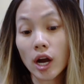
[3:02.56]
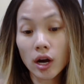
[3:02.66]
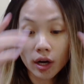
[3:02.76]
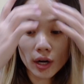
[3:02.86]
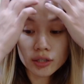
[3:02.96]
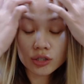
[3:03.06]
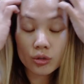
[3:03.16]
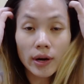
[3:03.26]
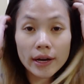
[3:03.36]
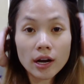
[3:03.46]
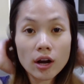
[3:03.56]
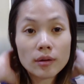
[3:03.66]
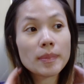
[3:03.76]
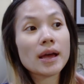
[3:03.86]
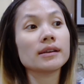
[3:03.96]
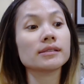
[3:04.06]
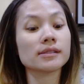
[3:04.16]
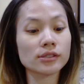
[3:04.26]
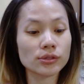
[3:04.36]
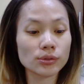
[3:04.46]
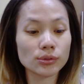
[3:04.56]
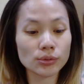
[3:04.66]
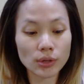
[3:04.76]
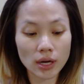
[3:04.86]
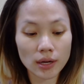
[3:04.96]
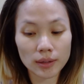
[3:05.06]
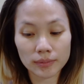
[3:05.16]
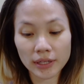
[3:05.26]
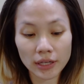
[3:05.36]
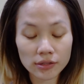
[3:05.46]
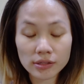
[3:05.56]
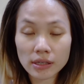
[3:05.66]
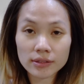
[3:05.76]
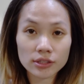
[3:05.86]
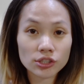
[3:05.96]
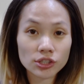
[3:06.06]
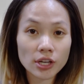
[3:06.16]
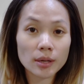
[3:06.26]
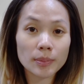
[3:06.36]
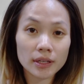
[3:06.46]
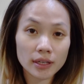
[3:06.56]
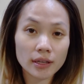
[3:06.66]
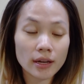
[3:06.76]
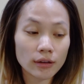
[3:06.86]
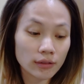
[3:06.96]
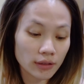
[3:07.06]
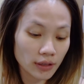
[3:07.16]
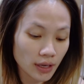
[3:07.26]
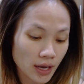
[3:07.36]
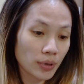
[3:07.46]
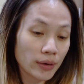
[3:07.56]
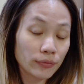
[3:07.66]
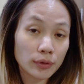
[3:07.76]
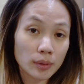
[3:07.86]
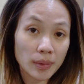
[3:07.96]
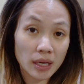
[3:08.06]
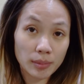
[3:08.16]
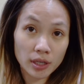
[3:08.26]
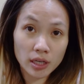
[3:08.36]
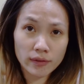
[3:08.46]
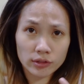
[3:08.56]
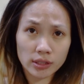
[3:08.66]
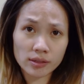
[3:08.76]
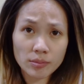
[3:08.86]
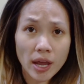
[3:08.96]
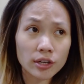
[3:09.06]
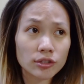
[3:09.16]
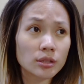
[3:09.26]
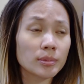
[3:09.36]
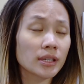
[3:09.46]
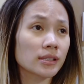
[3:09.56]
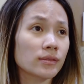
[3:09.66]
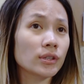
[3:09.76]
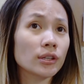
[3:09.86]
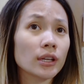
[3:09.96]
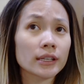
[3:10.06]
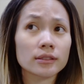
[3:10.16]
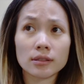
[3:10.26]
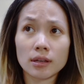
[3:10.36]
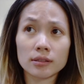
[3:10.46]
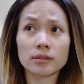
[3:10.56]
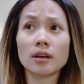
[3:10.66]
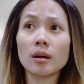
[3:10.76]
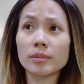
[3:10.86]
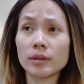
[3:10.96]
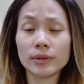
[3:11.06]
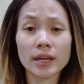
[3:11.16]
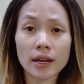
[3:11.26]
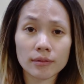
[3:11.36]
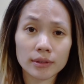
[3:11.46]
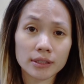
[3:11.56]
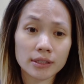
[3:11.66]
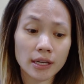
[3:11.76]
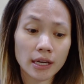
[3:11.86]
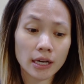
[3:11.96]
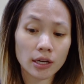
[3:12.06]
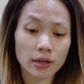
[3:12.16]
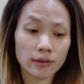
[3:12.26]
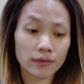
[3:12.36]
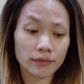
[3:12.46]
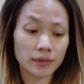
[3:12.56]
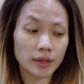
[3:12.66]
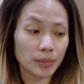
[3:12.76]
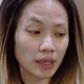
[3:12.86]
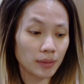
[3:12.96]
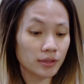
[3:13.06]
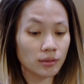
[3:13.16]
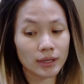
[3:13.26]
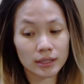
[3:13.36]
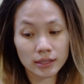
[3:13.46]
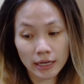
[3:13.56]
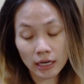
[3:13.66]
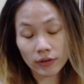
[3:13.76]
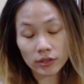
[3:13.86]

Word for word: are trying our best to um, get ourselves in shape and eat healthy, prep for the baby and give ourselves some energy, because if we are like a slob, then we can't really take care of the baby. So we gotta take care of